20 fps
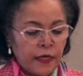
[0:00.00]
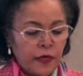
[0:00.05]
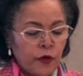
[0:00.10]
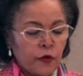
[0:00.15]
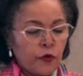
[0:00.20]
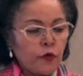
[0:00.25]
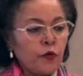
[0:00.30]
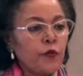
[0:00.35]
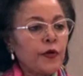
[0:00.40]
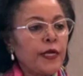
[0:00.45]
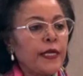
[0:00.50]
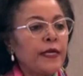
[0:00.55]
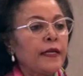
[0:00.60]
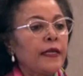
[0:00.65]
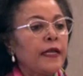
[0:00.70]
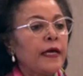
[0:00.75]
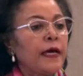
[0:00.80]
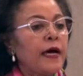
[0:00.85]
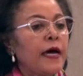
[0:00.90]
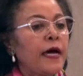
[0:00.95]

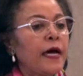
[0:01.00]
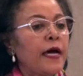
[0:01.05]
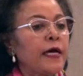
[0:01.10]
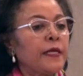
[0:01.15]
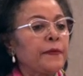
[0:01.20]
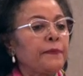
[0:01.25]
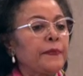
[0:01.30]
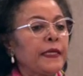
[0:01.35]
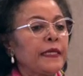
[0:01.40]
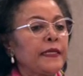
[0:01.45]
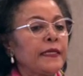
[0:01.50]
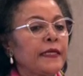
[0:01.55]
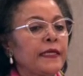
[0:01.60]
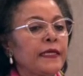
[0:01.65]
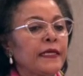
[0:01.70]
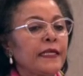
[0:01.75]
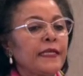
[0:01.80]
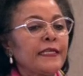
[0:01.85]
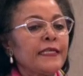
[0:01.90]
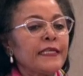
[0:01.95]
rural-urban
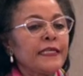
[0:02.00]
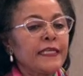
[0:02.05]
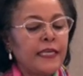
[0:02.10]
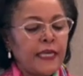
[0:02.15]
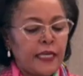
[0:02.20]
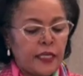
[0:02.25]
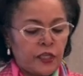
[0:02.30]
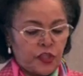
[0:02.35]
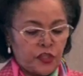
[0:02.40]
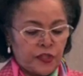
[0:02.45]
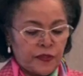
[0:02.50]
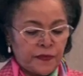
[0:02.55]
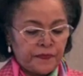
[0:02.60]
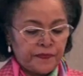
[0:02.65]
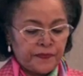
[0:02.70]
linkage.